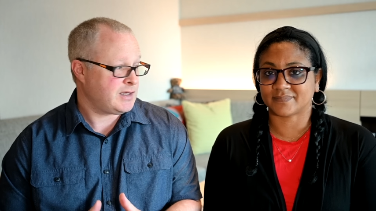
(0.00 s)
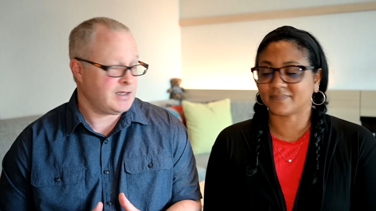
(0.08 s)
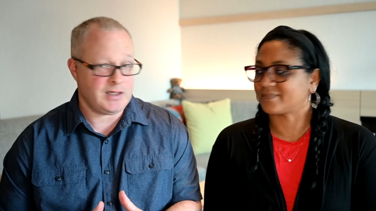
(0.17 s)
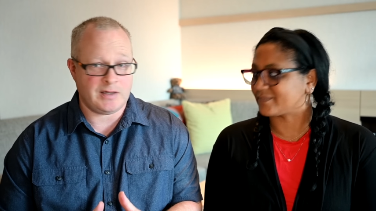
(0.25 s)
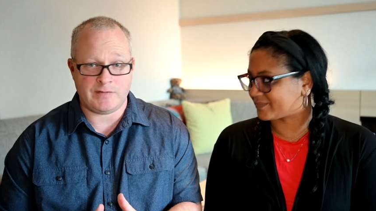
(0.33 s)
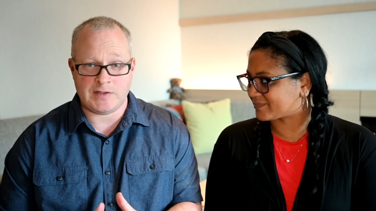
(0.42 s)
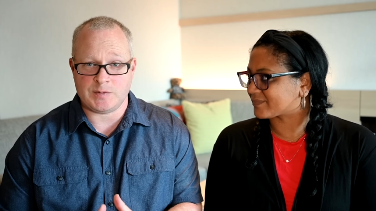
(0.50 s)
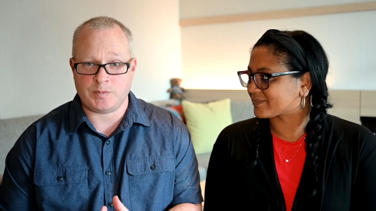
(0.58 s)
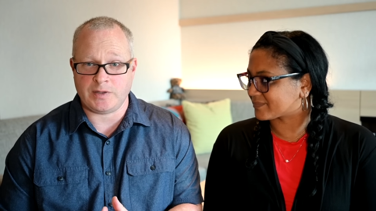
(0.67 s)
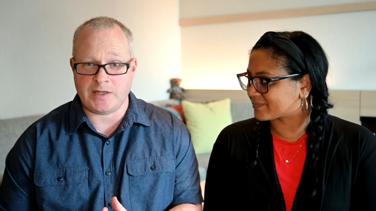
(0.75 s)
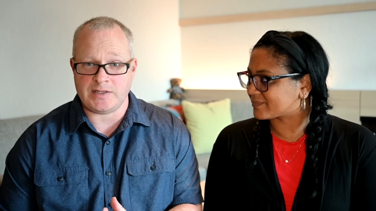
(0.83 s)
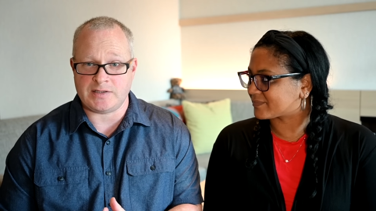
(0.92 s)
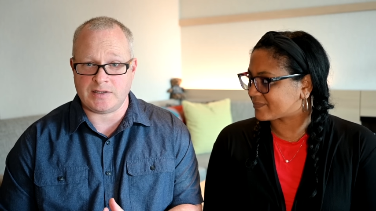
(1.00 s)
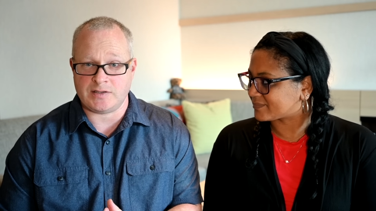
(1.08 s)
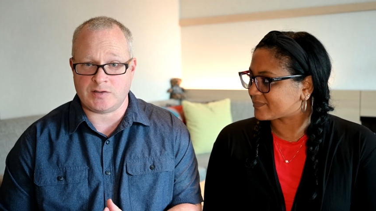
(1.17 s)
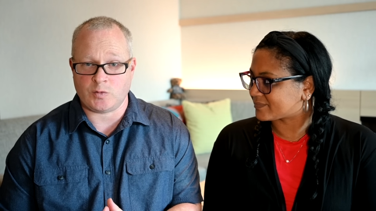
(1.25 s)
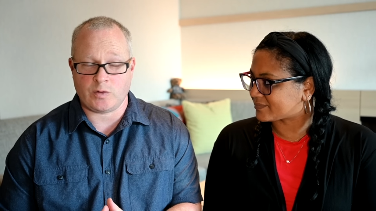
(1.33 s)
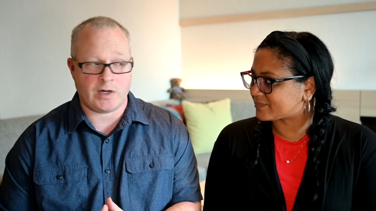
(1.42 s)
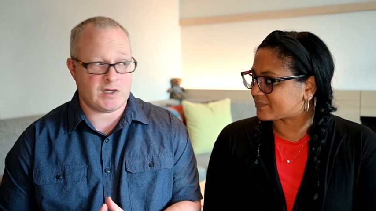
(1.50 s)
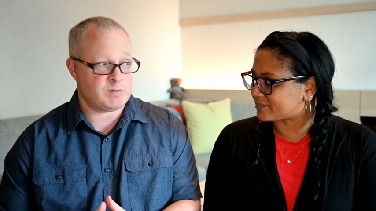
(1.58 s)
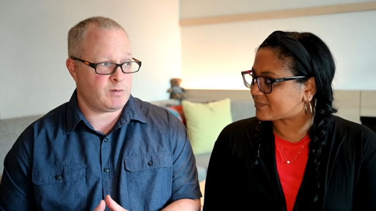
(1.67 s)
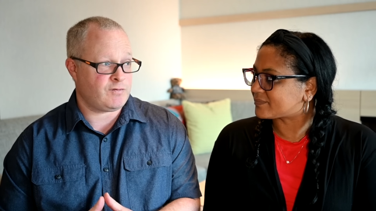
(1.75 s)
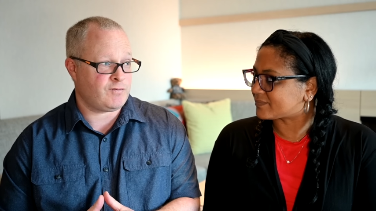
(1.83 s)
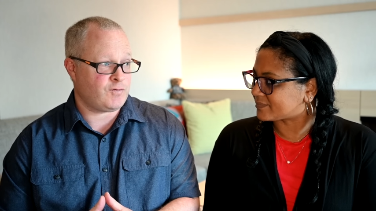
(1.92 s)
Speaker 1: any of these places, whereas
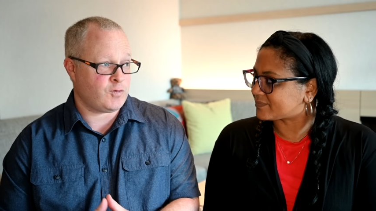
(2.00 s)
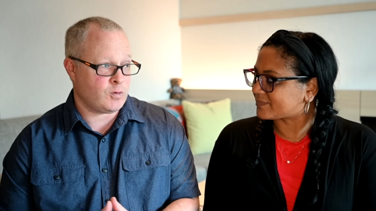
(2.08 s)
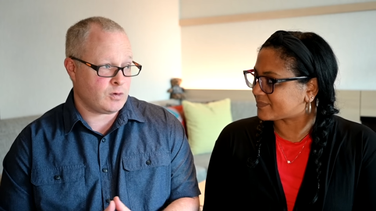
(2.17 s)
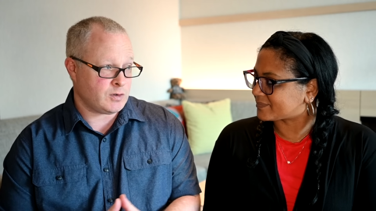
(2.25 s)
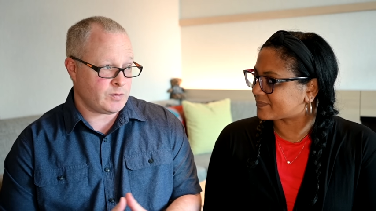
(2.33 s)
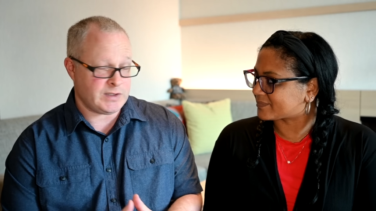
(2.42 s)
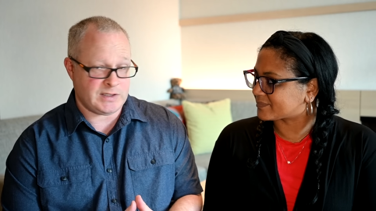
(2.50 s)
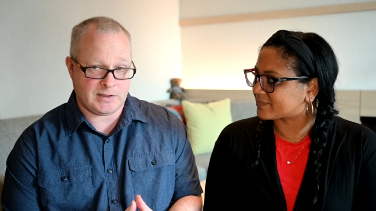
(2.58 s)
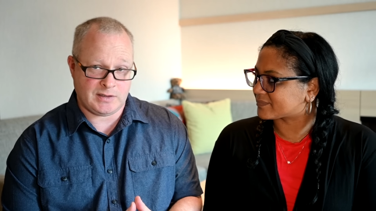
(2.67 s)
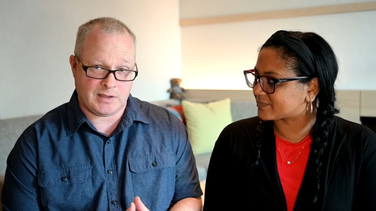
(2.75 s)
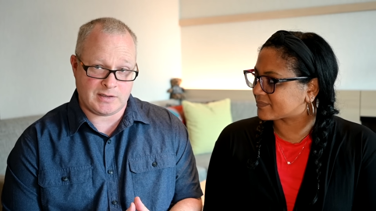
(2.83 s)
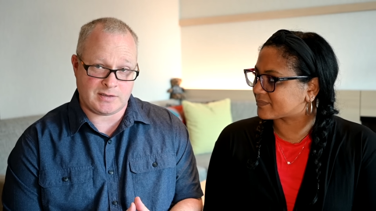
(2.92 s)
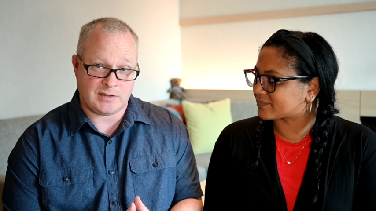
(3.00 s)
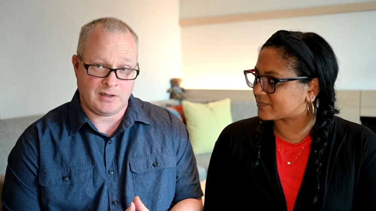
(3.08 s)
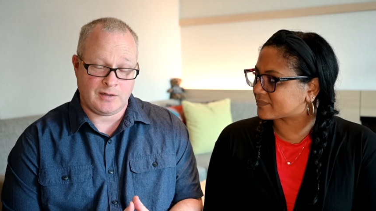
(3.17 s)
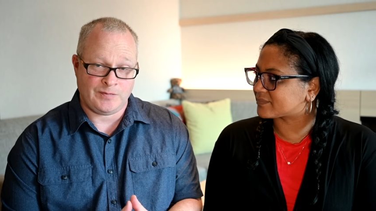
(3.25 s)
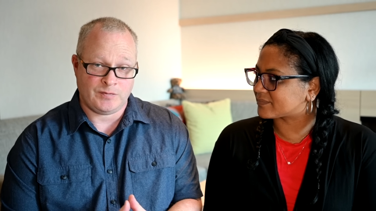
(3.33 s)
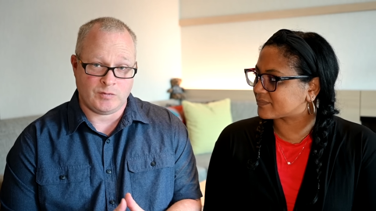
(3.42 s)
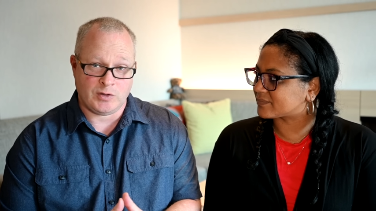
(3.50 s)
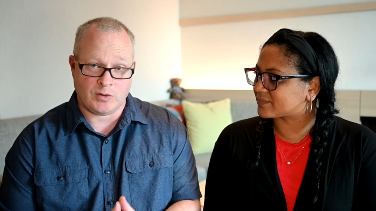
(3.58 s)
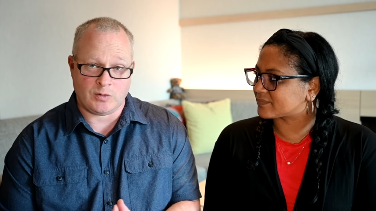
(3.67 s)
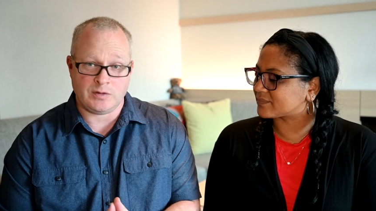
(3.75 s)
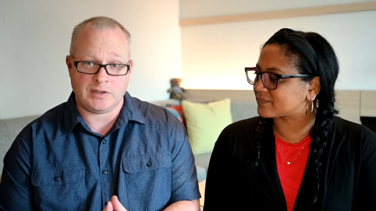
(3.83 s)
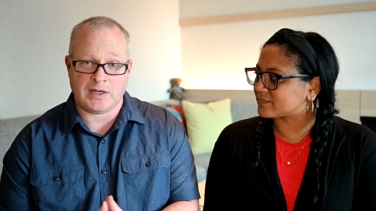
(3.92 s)
before we did this, we
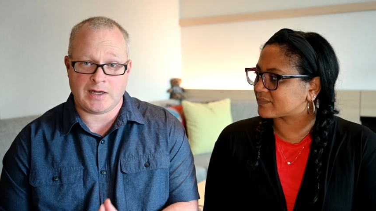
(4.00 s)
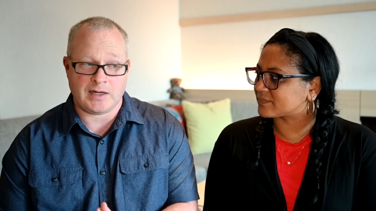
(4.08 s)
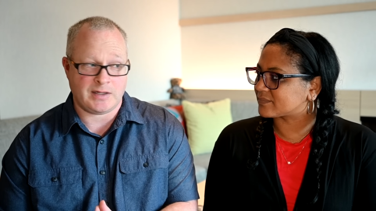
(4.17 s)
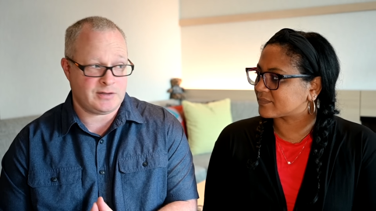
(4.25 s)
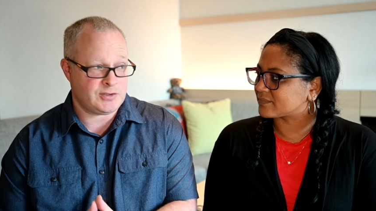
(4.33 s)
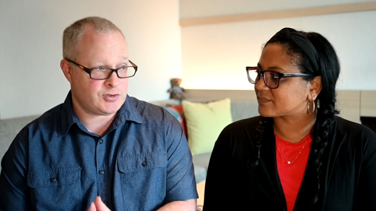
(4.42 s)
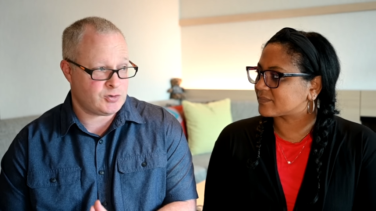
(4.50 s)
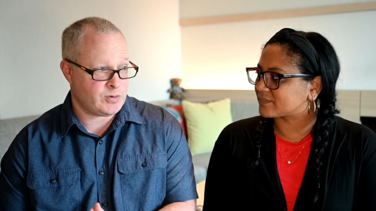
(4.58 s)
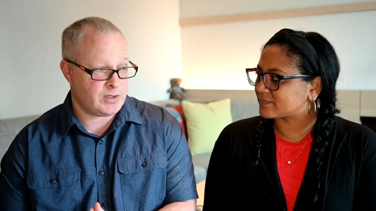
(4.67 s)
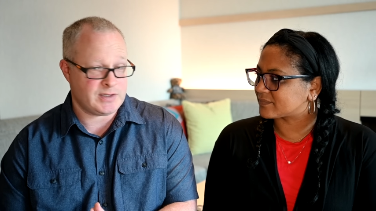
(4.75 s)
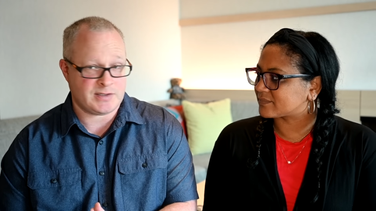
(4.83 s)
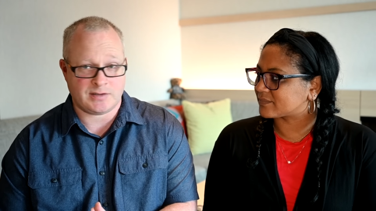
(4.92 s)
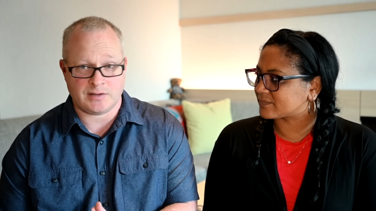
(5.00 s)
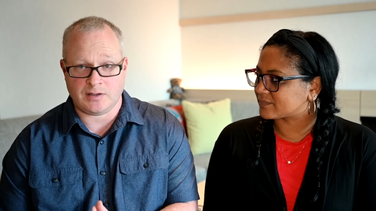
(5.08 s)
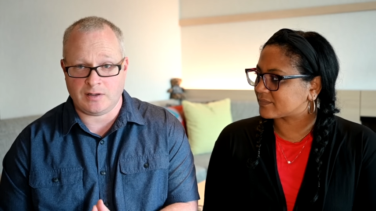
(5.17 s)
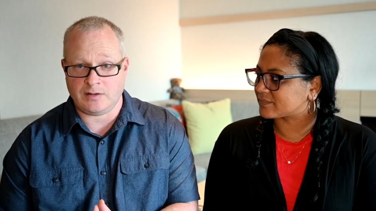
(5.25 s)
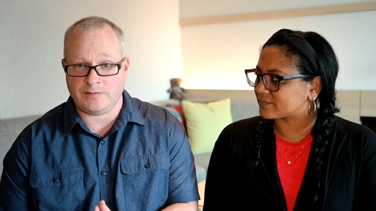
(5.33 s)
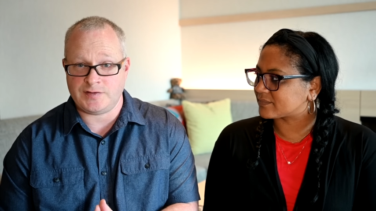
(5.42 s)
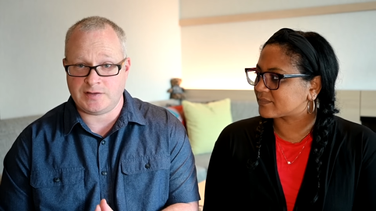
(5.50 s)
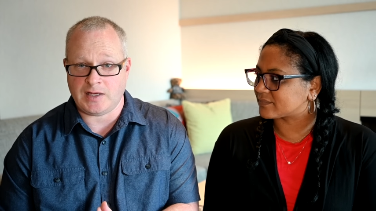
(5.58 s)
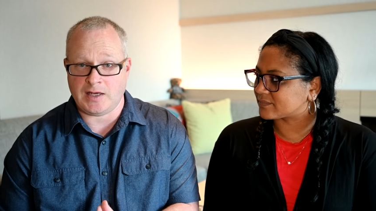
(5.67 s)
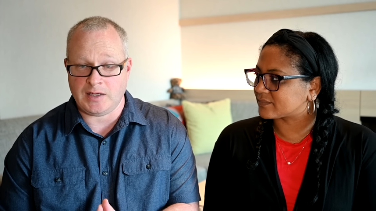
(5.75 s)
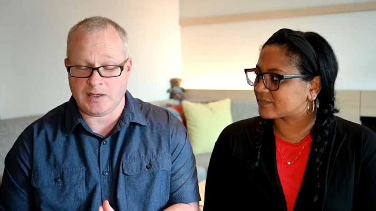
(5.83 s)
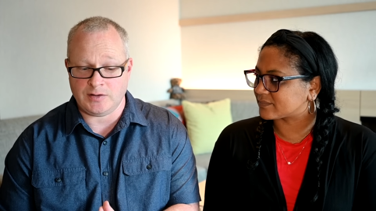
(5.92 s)
only had the choice of
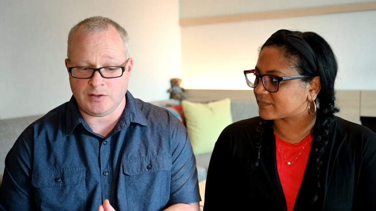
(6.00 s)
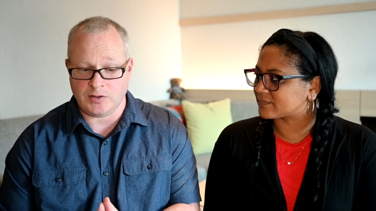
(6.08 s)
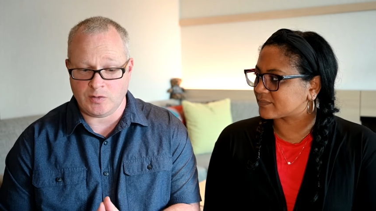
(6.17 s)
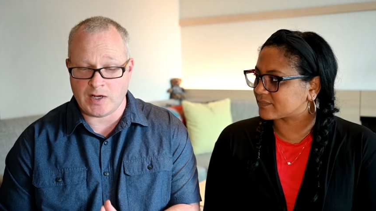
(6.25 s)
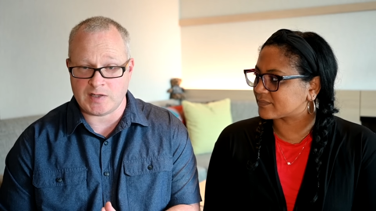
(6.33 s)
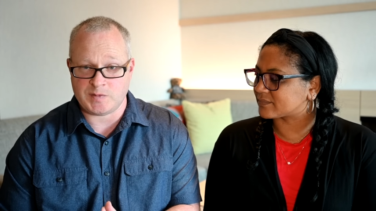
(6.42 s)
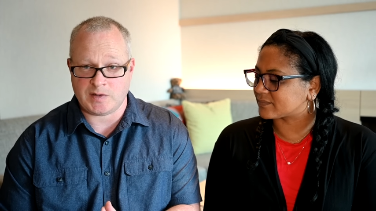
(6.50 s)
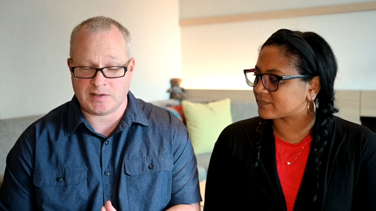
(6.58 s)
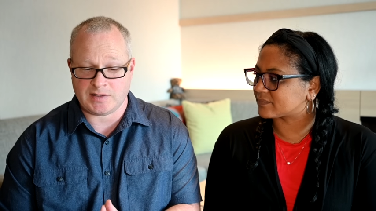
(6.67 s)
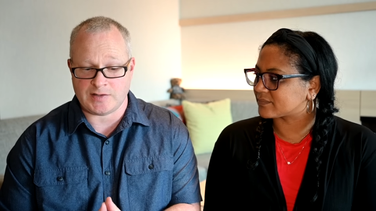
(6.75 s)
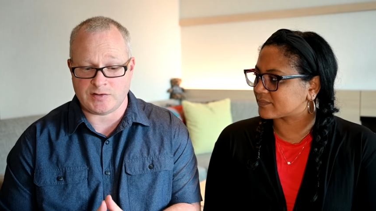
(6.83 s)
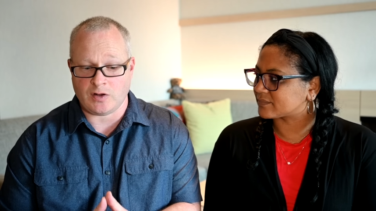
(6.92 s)
staying in the U.S. because that's